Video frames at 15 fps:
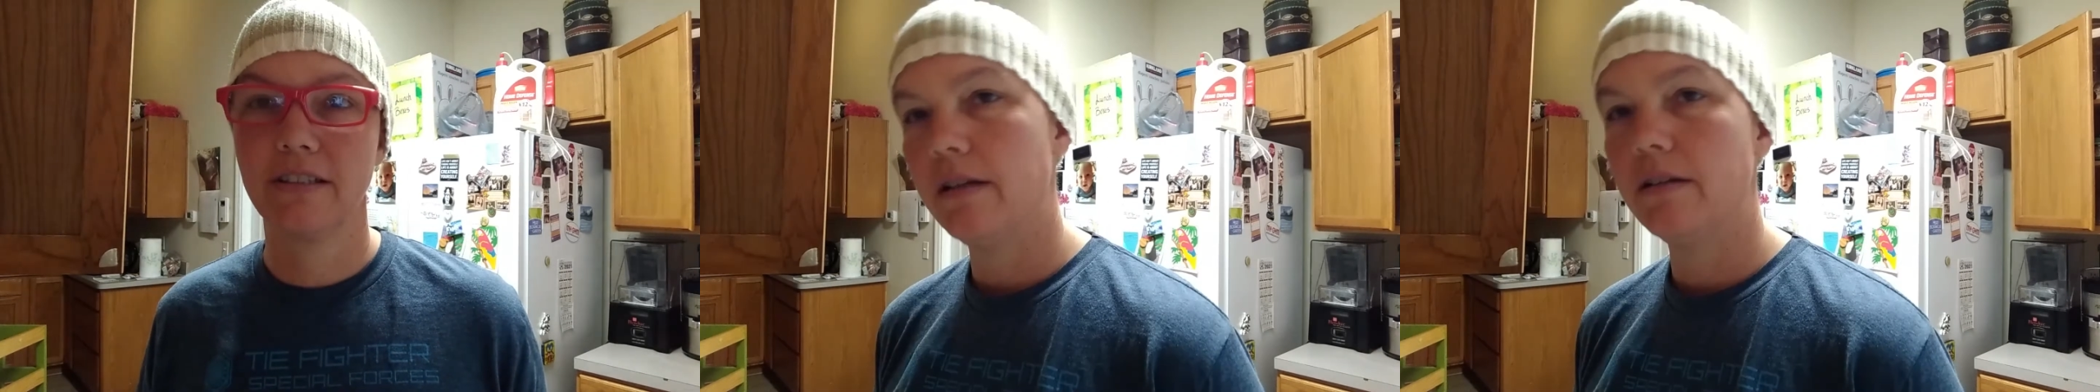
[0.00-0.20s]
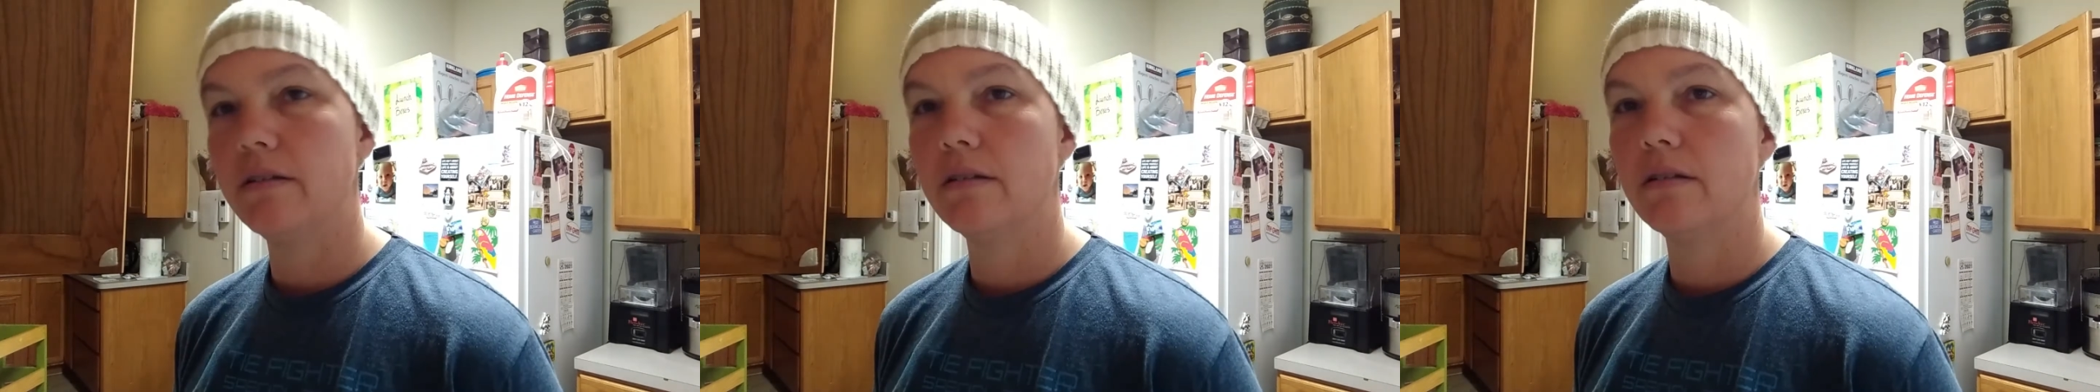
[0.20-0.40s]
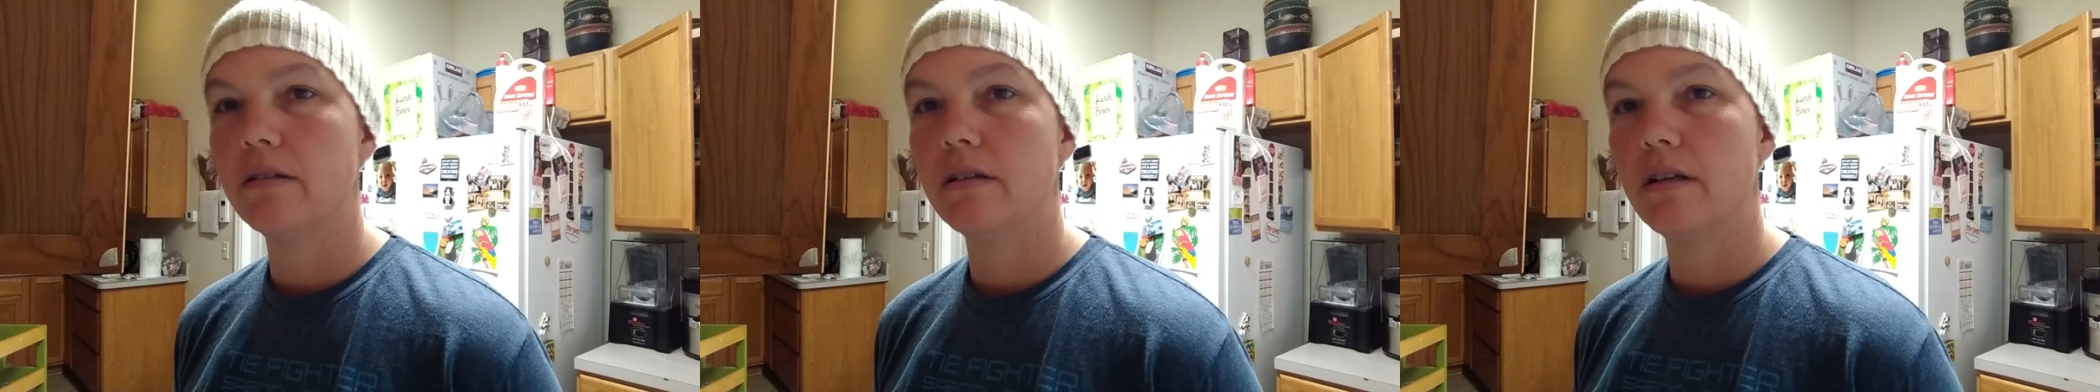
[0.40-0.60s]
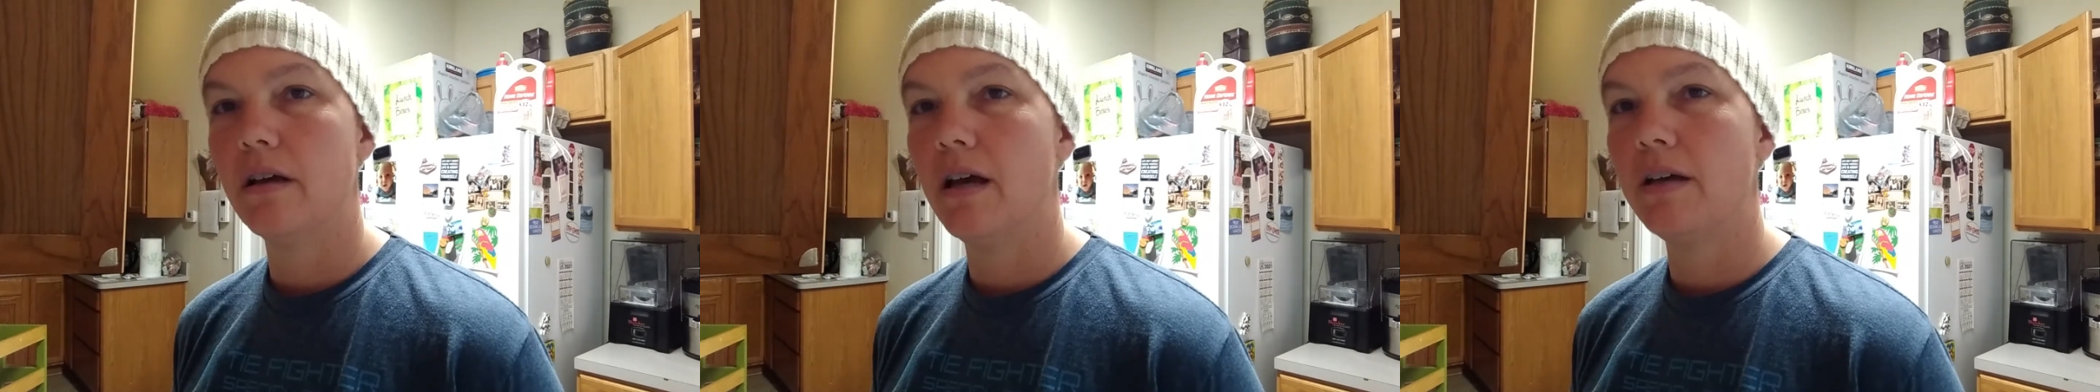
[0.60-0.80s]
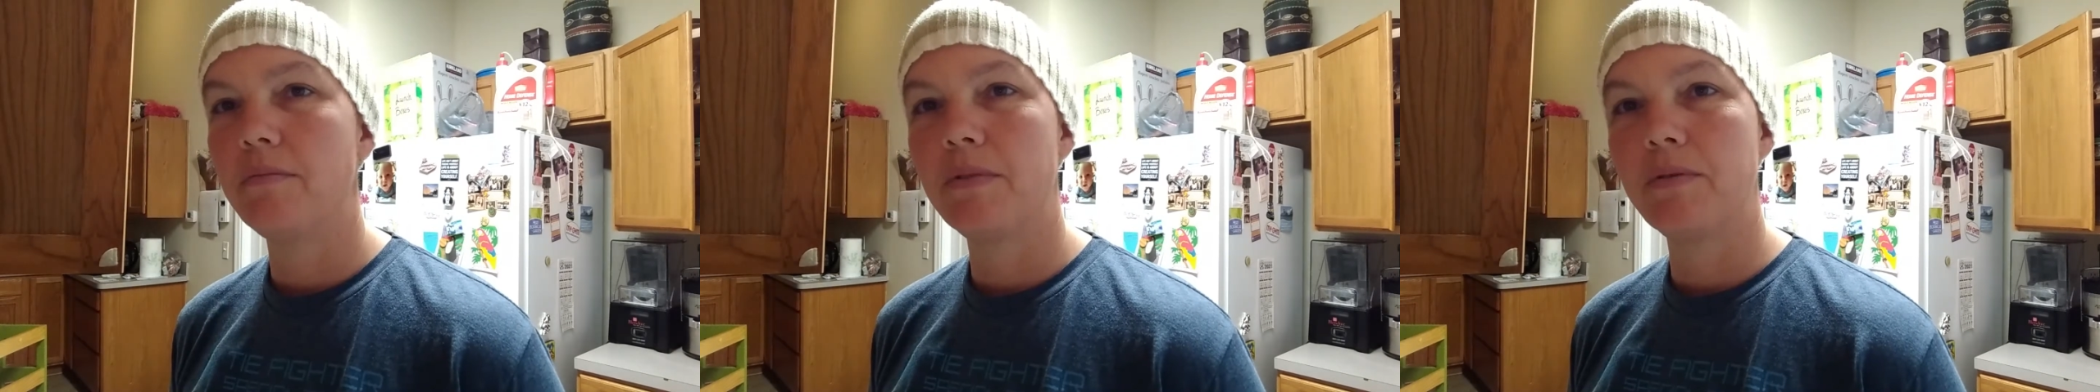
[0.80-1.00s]

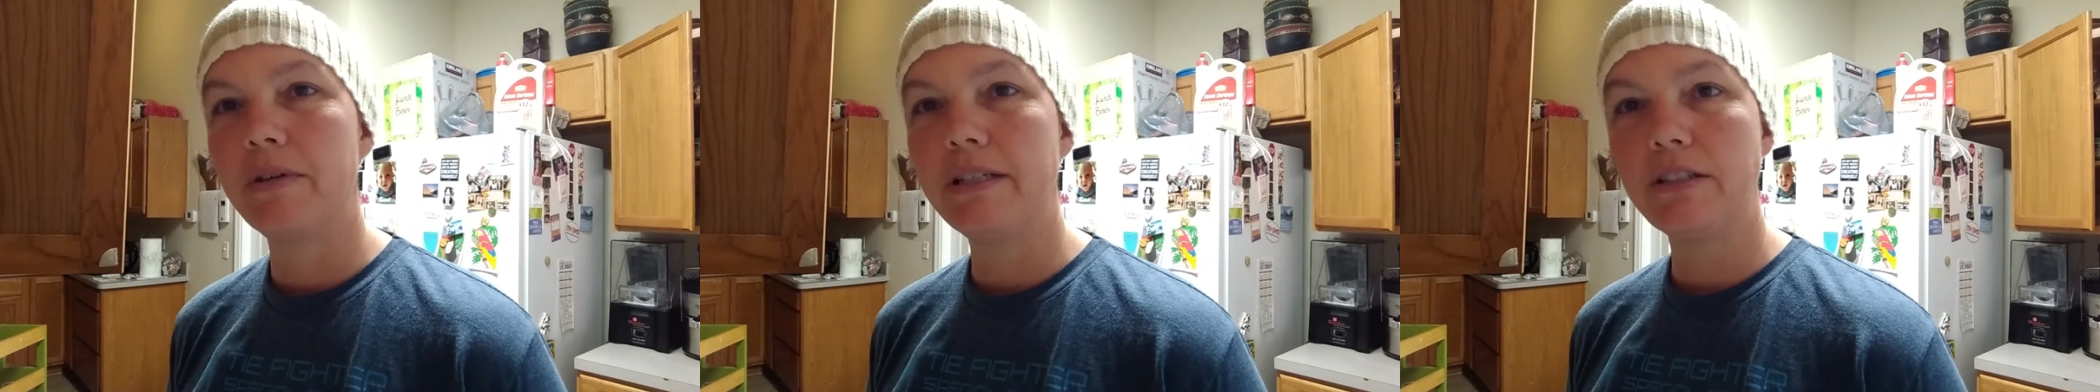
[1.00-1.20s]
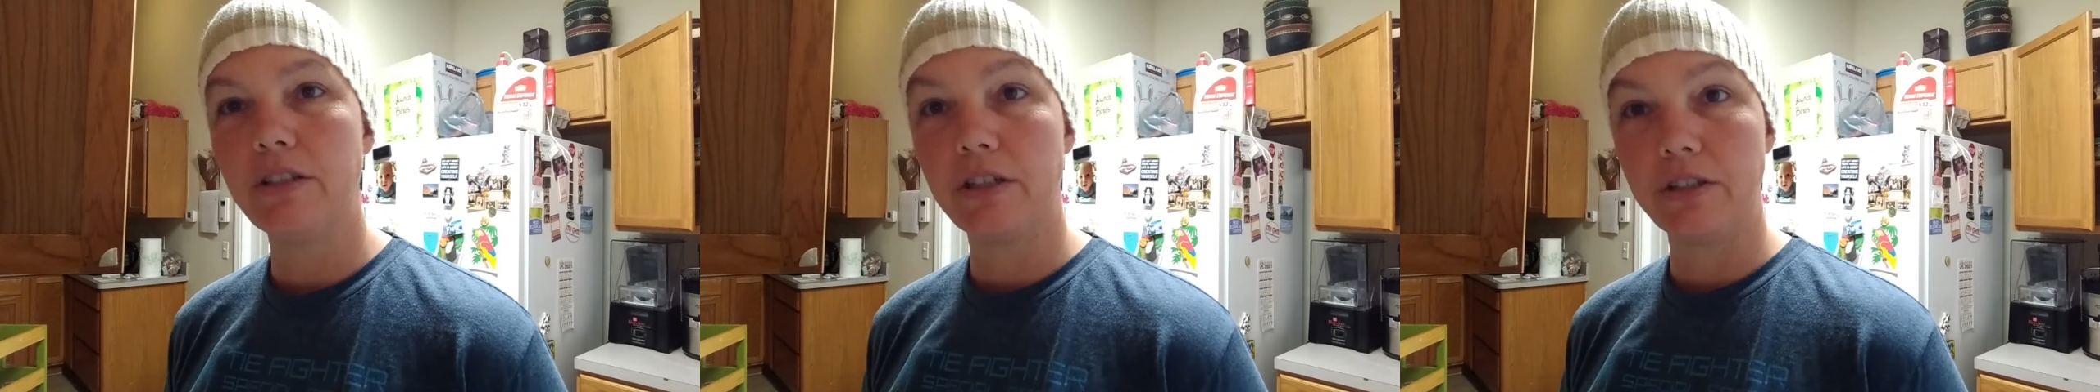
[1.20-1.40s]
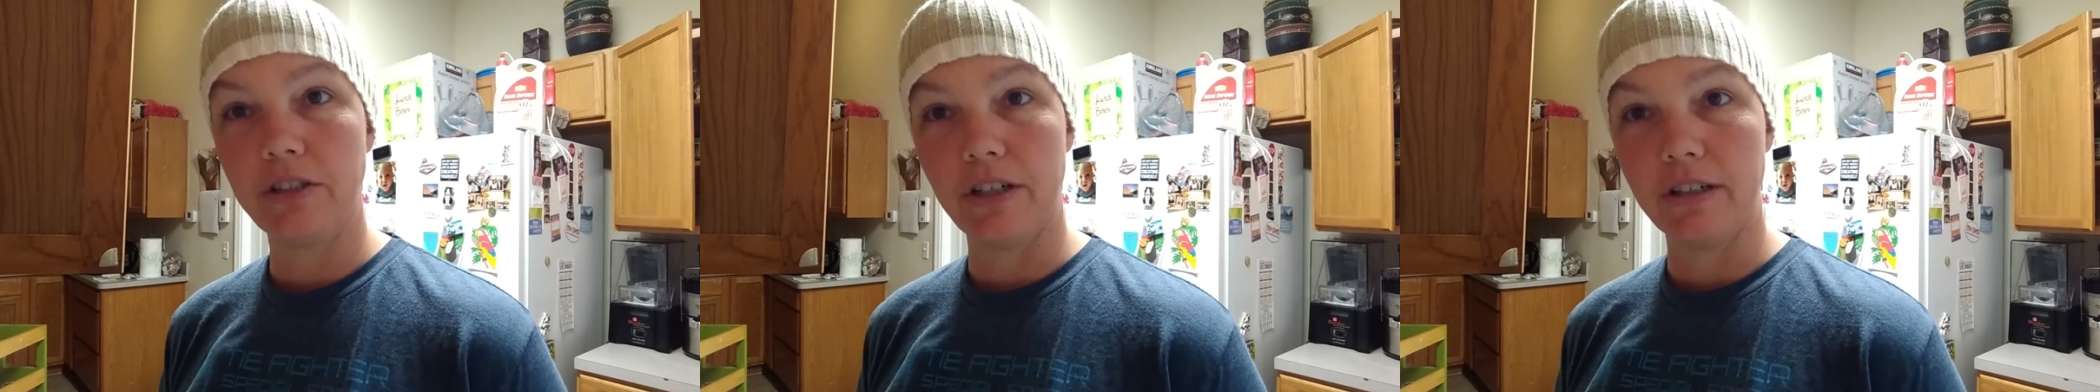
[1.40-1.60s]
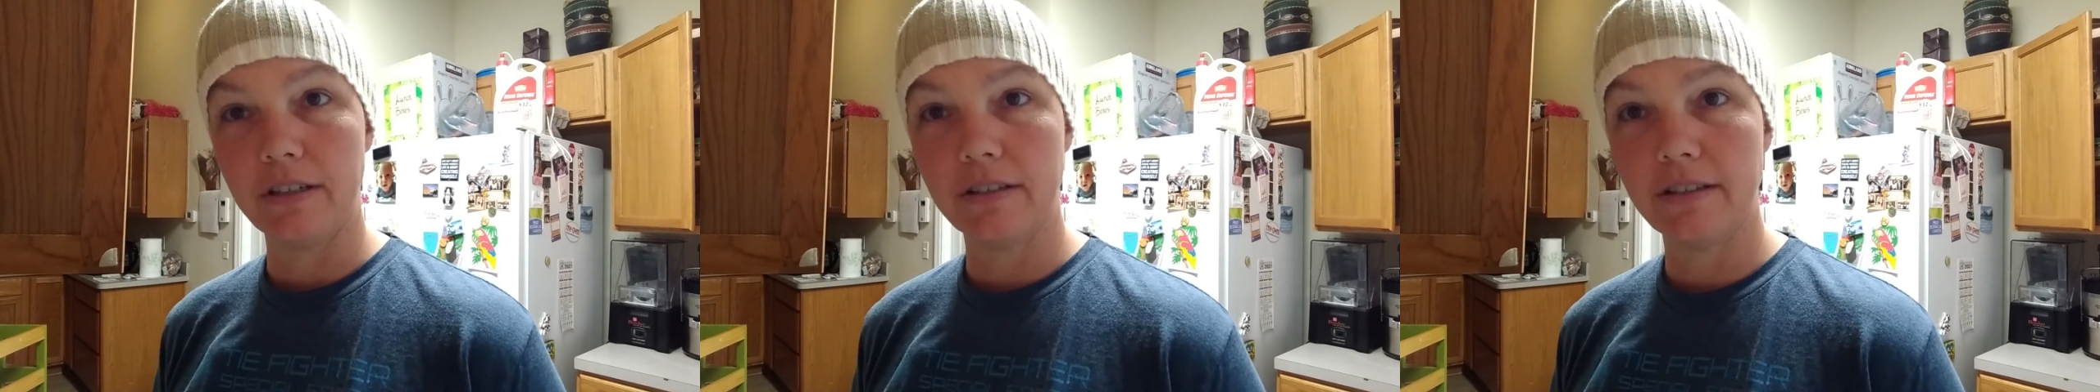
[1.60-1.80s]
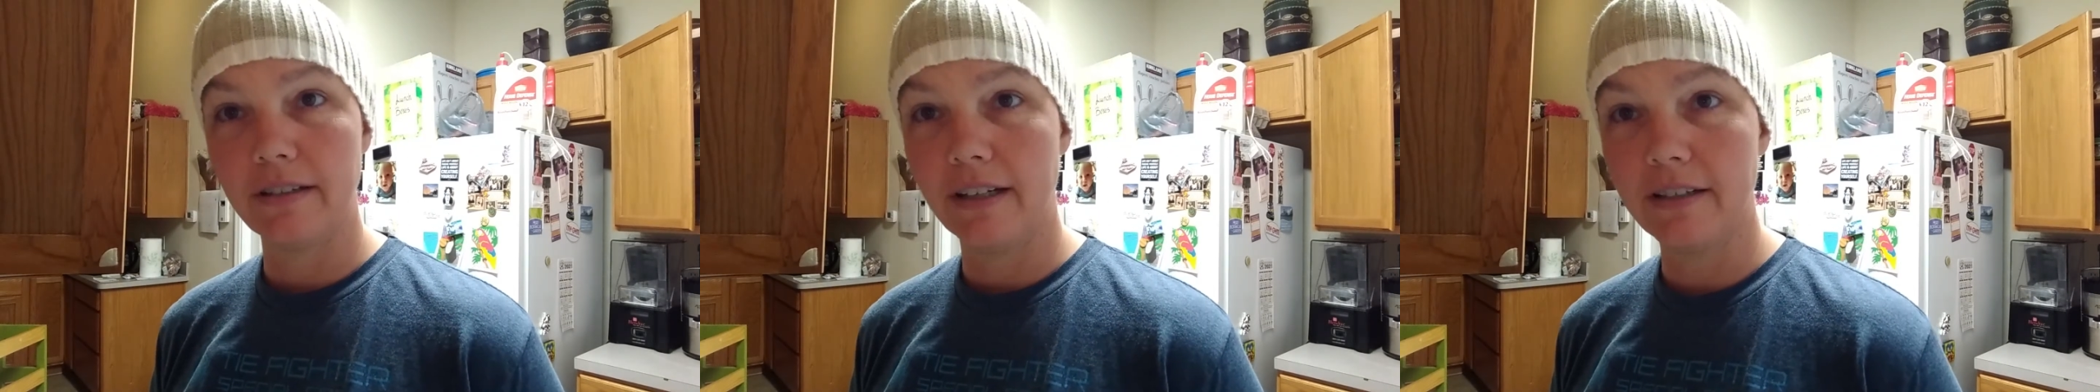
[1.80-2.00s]
I'm a researcher.